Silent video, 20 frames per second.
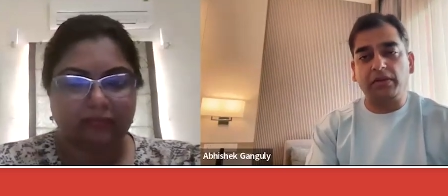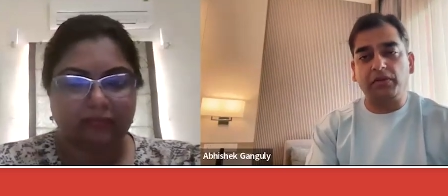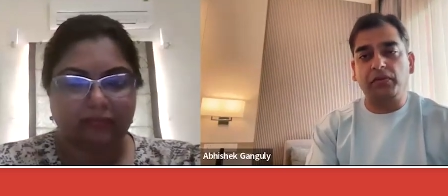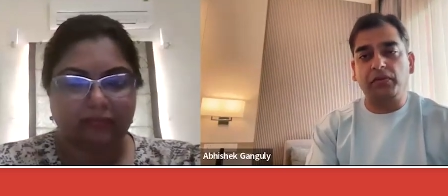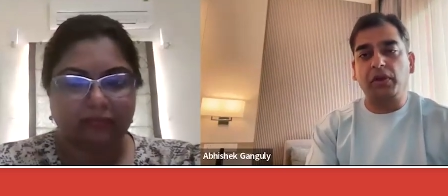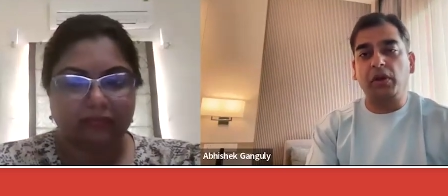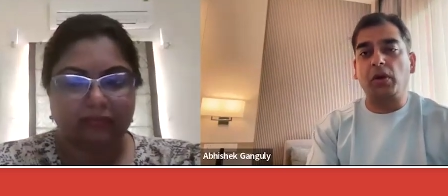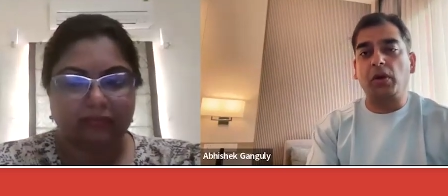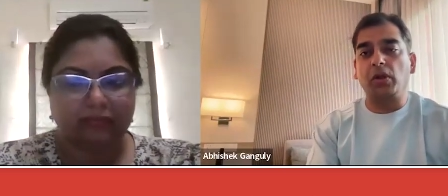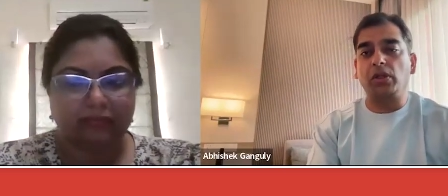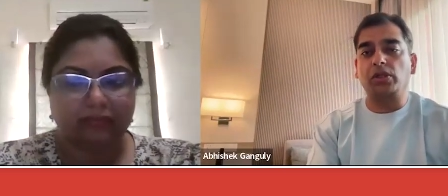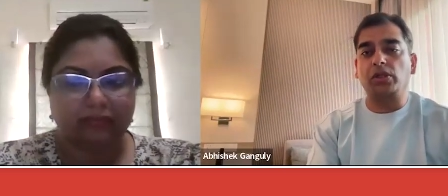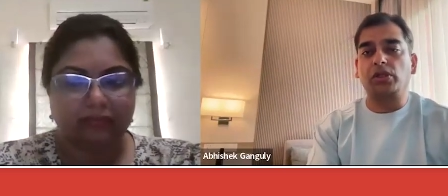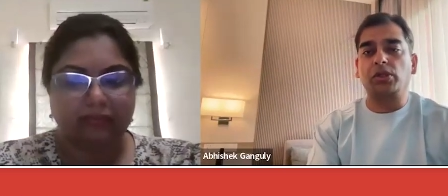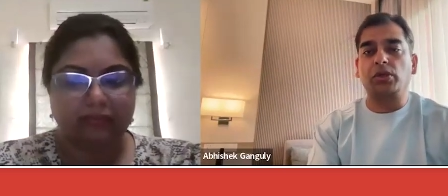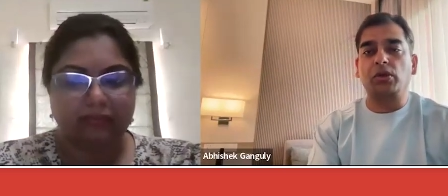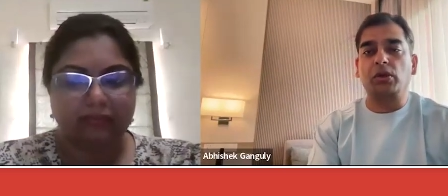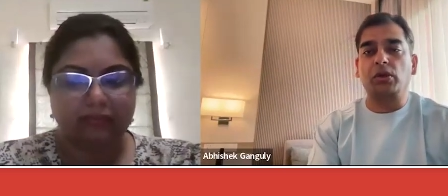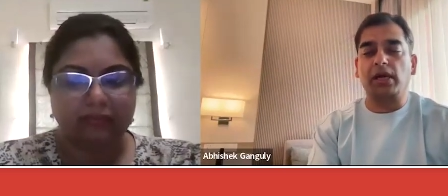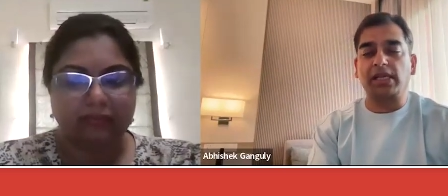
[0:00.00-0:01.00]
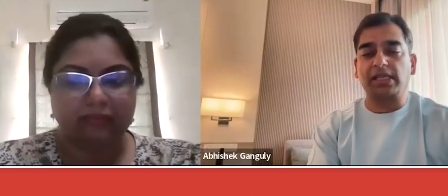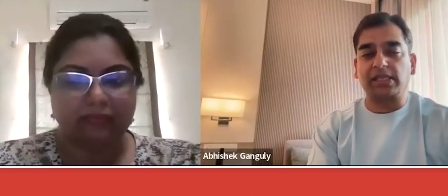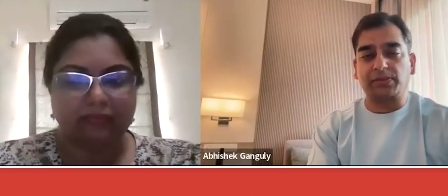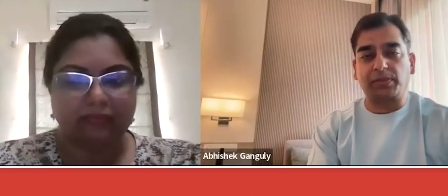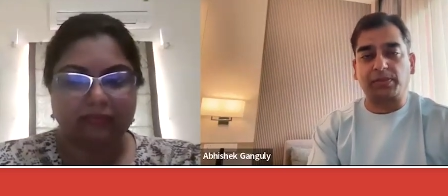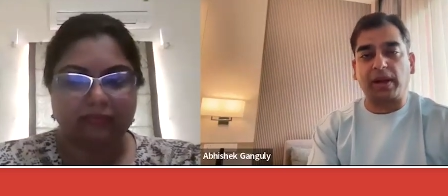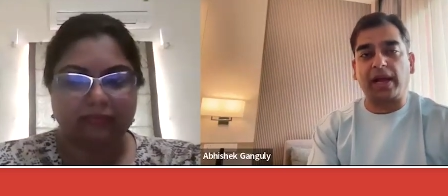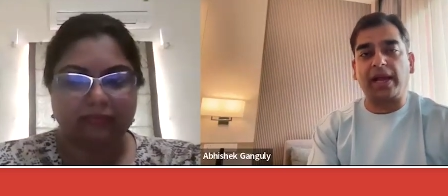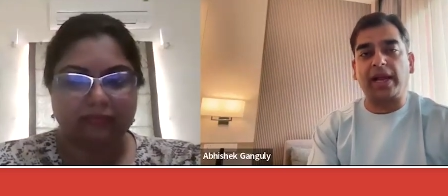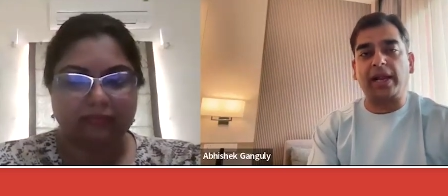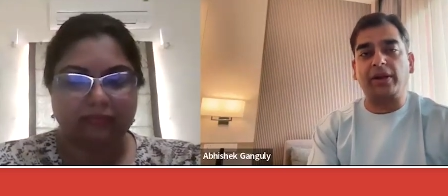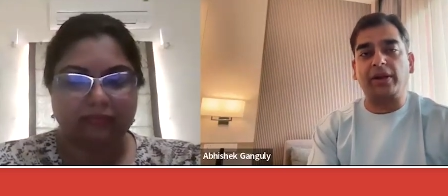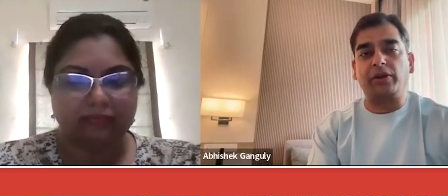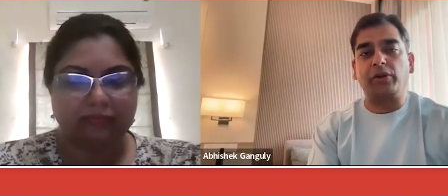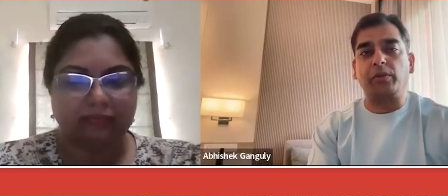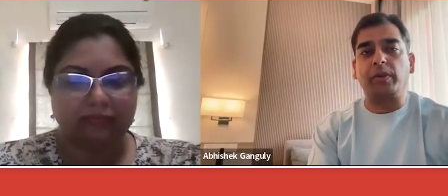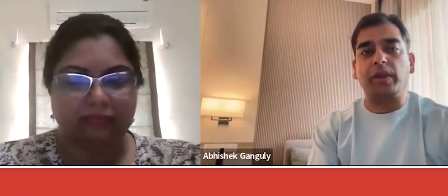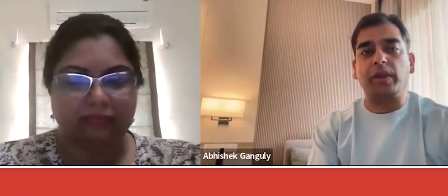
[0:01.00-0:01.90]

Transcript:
Speaker 1: We also aspire to